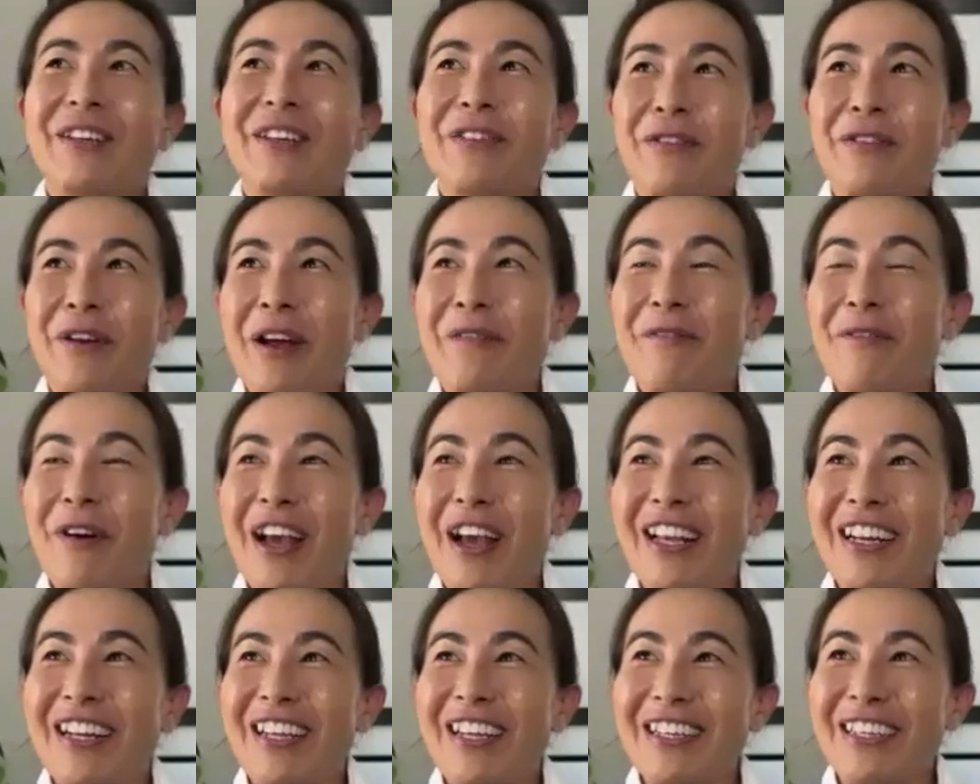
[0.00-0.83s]
grant
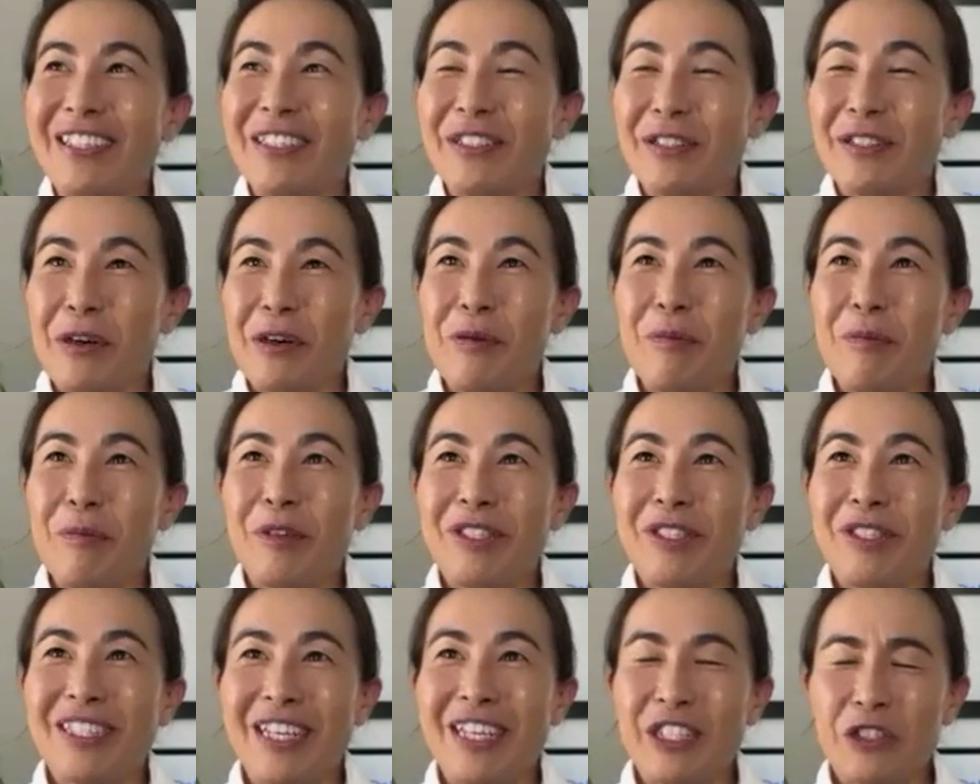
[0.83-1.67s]
writing is
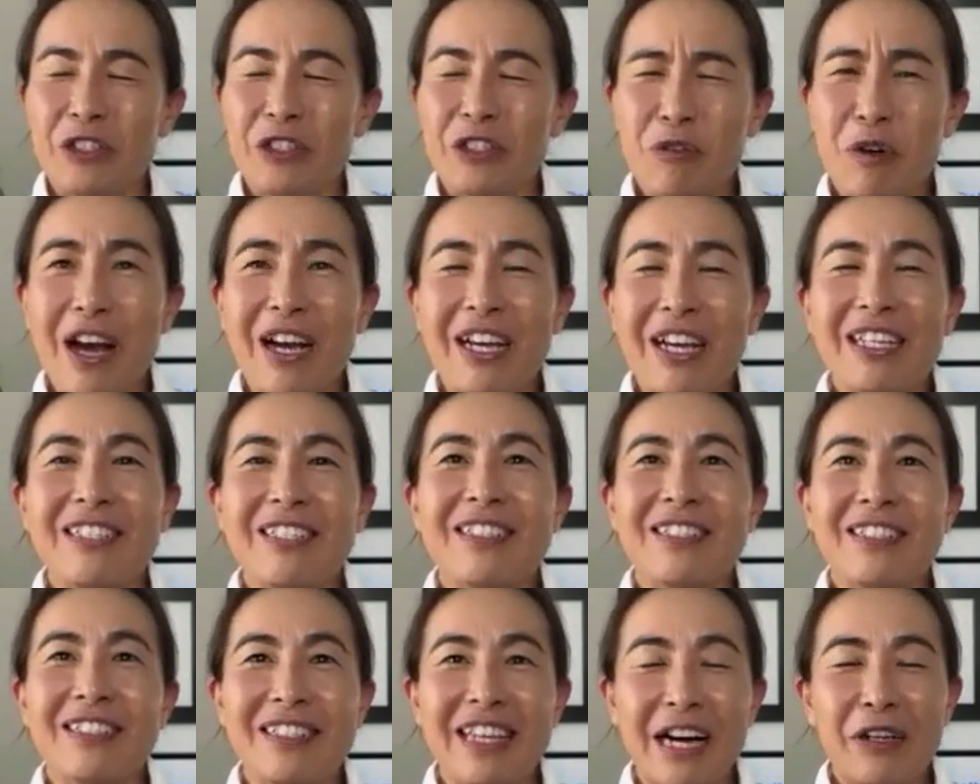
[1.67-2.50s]
almost like trying
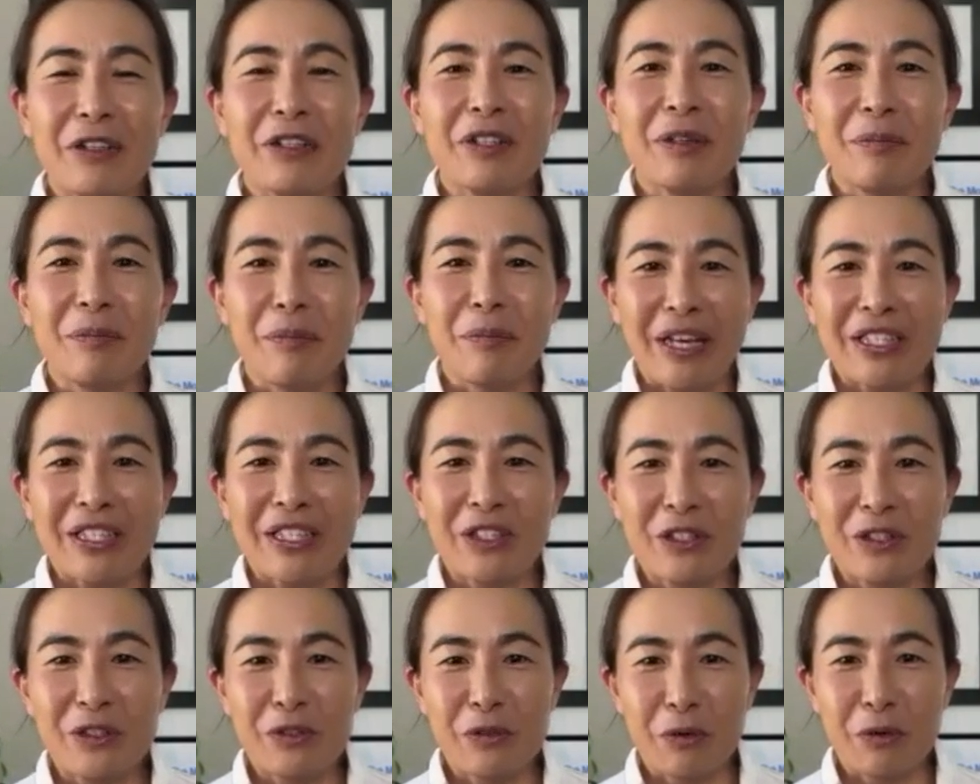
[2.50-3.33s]
to tell the
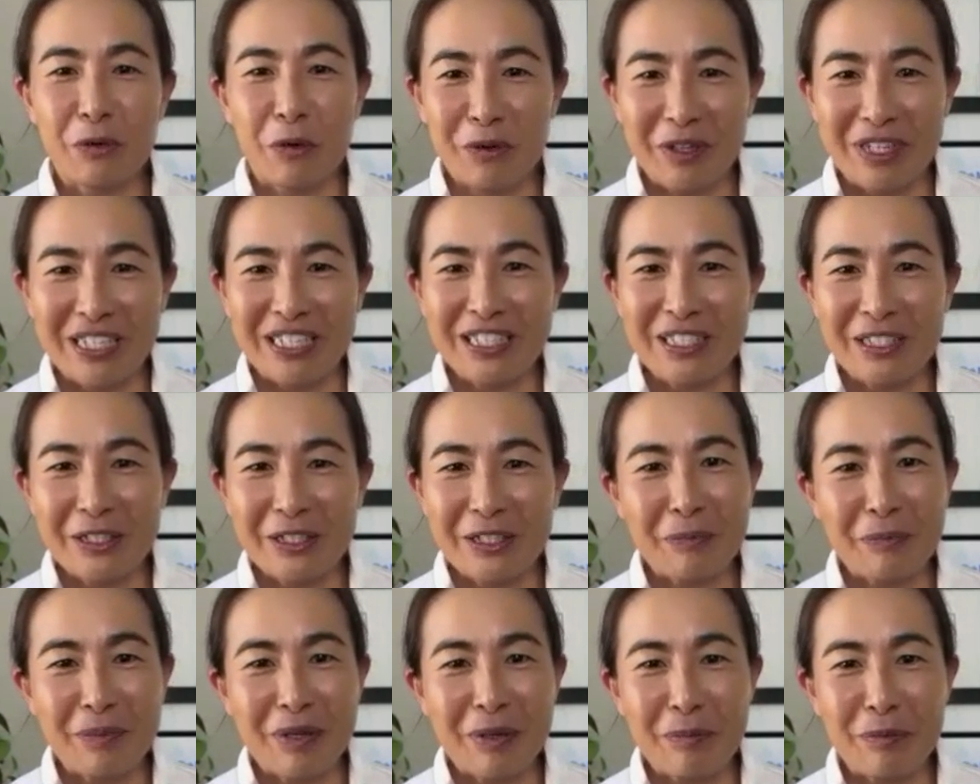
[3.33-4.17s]
best story
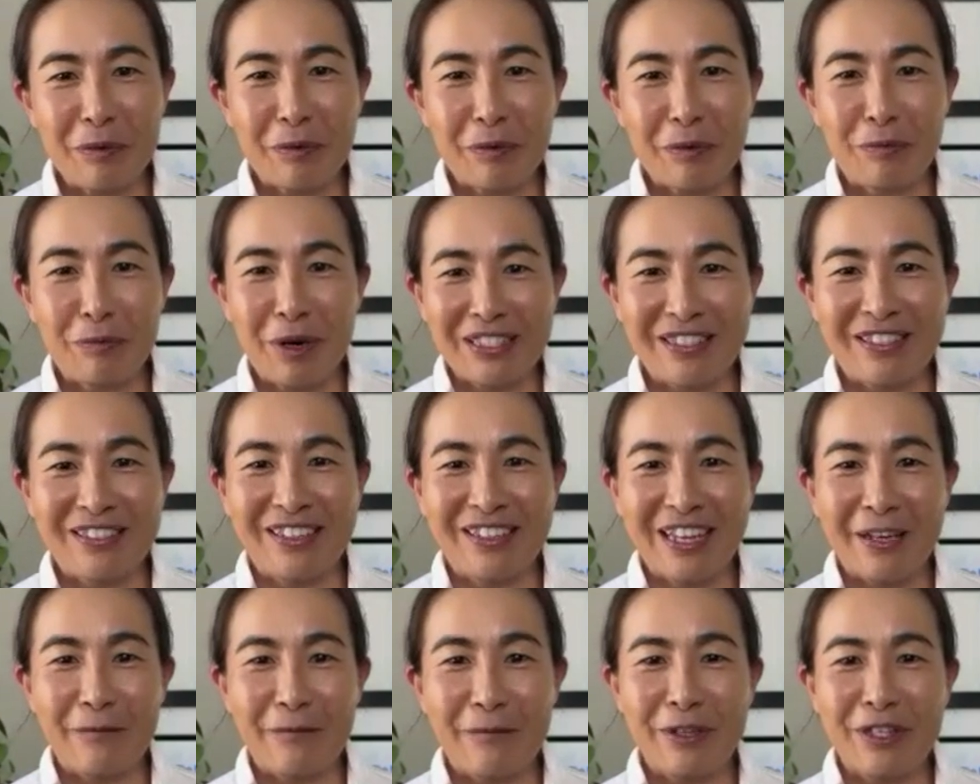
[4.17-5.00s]
so people
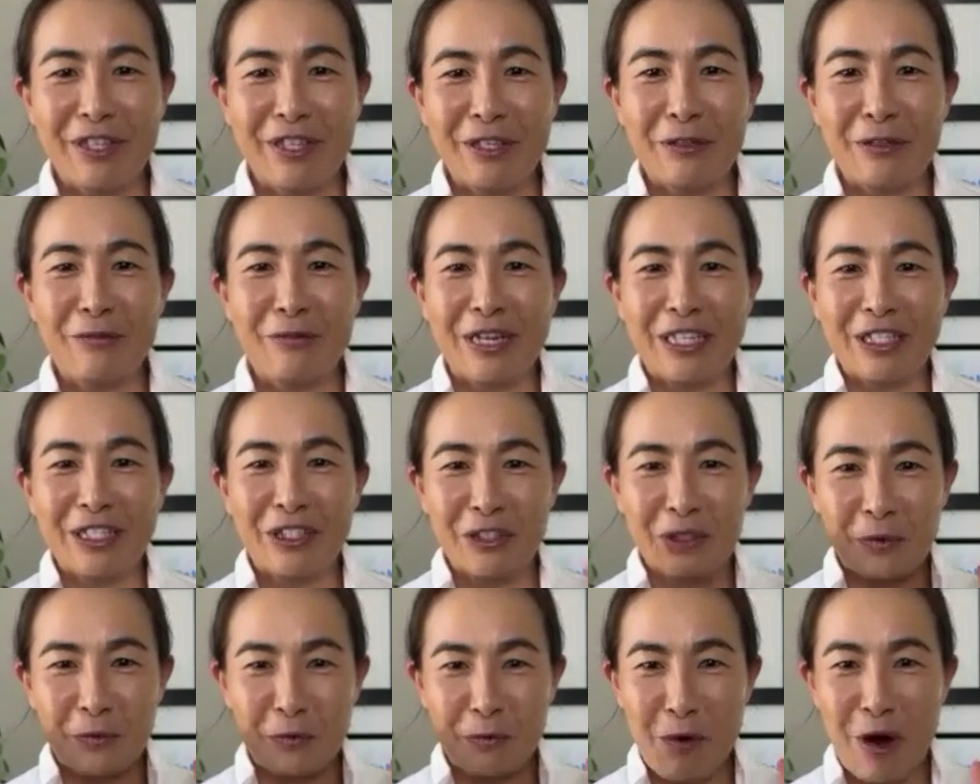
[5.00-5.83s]
resonate with you and
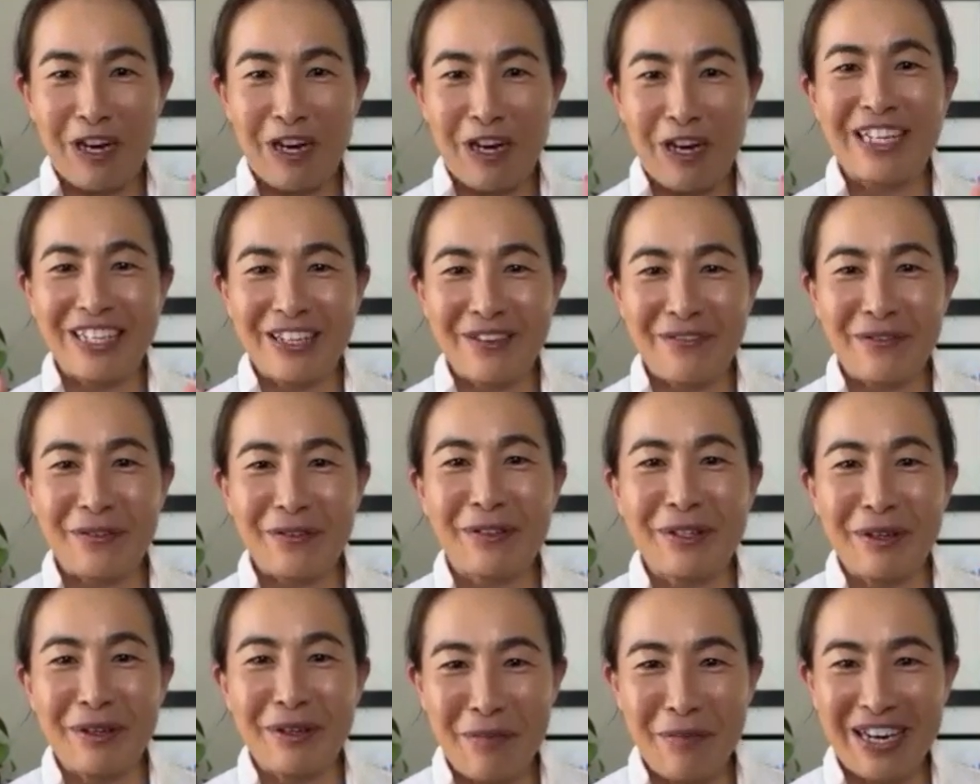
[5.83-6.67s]
just want to give you
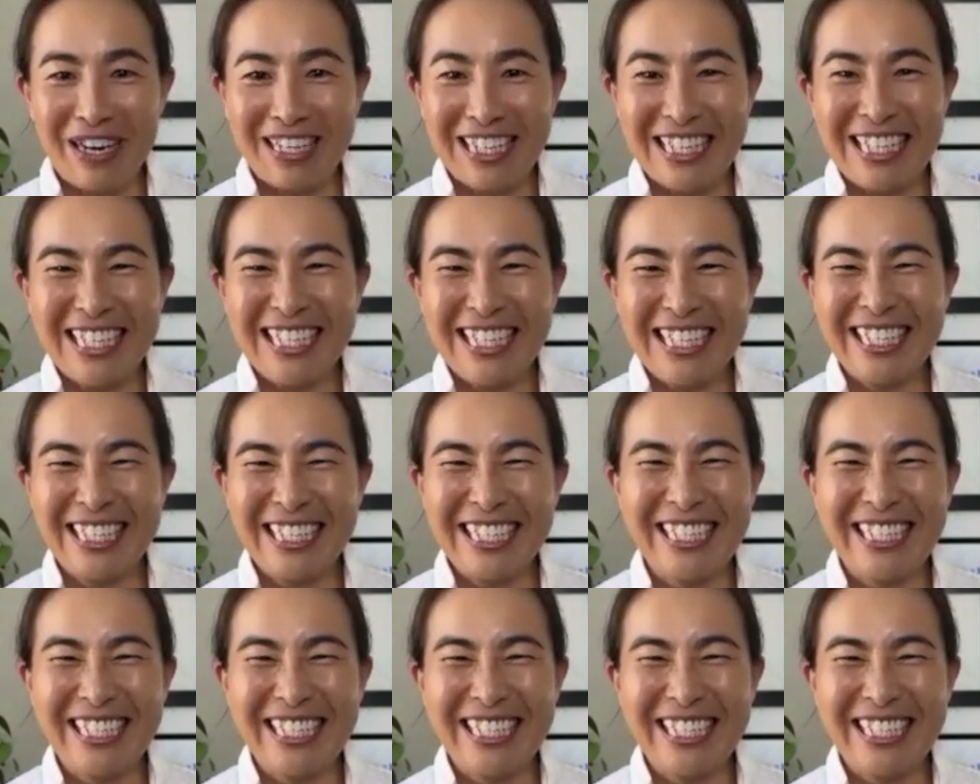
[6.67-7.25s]
the money?